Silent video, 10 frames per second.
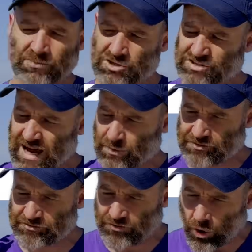you start with
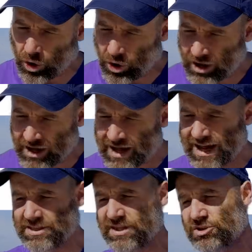four
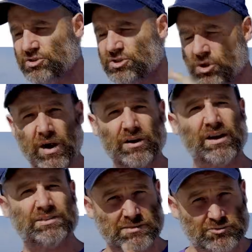and then you square it
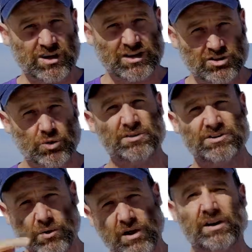and subtract two and
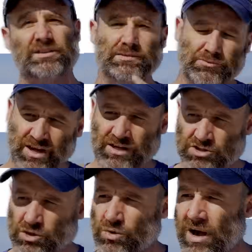square it and subtract
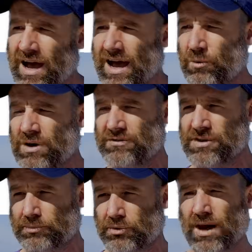two and whatever
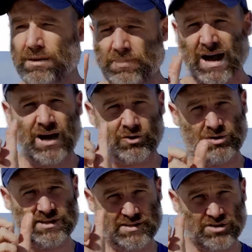the prime power
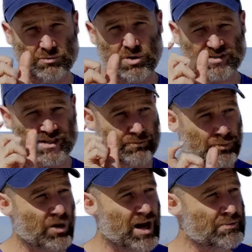is in your Mersenne
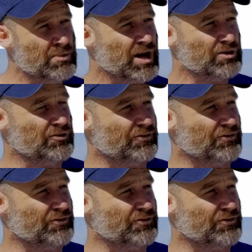prime, you